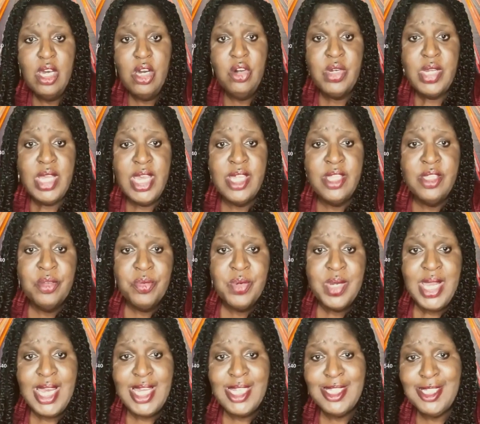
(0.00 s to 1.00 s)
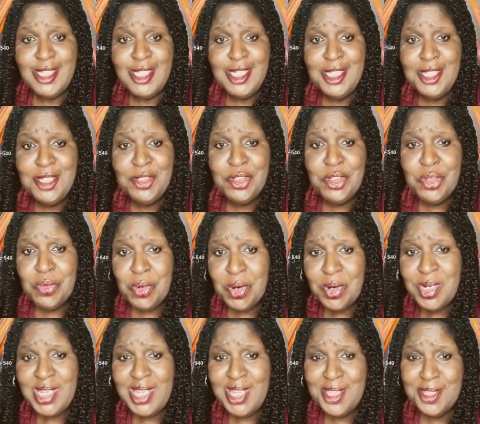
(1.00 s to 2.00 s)
Okay, the reality is your
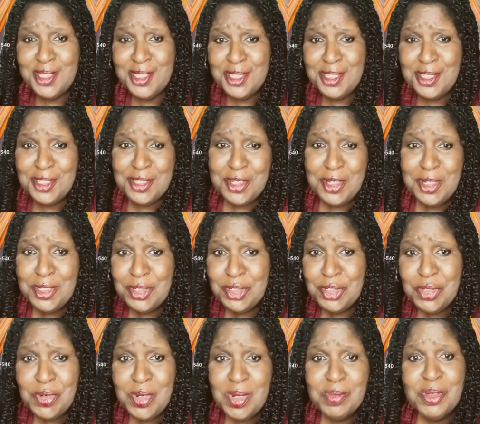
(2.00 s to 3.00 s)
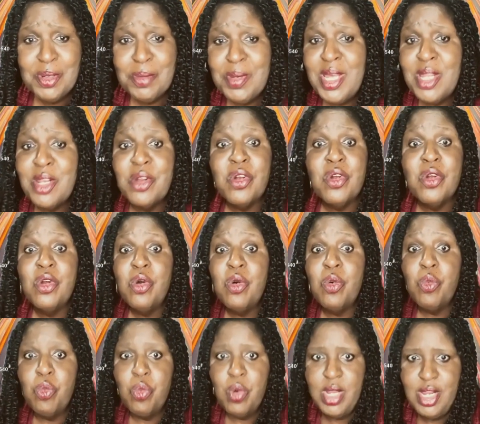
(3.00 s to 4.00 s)
work ethic is going to show up no matter
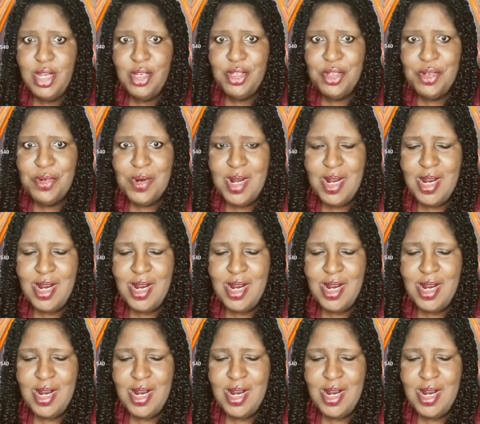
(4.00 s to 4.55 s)
where you